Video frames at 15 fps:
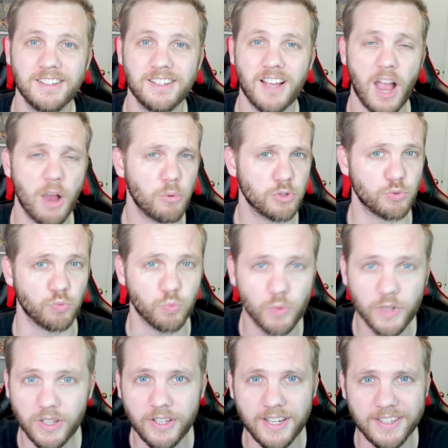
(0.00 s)
I was
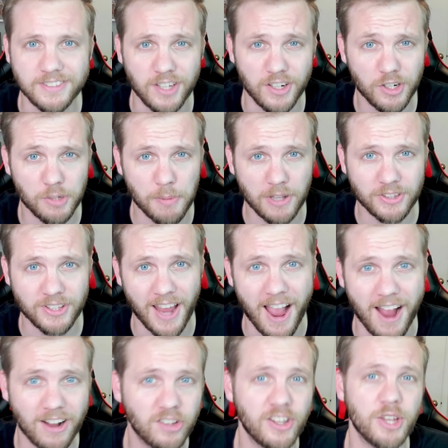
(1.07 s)
really excited about The
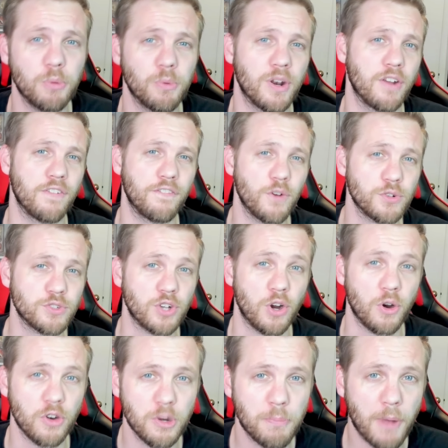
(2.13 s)
Acolyte when I first
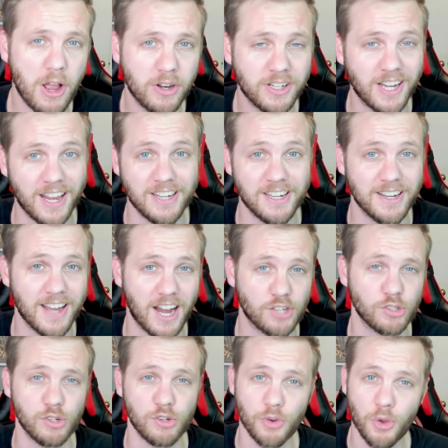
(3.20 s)
heard about it and didn't
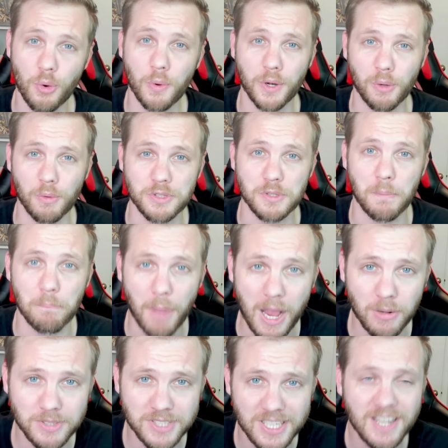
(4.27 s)
actually know what it was
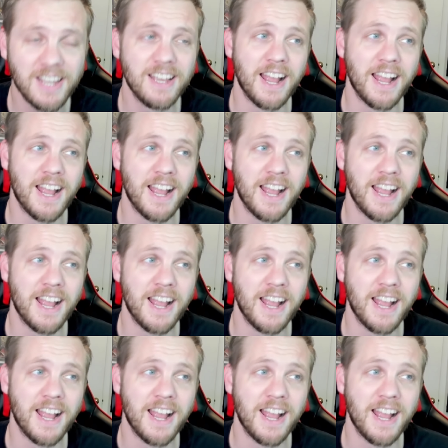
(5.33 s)
about.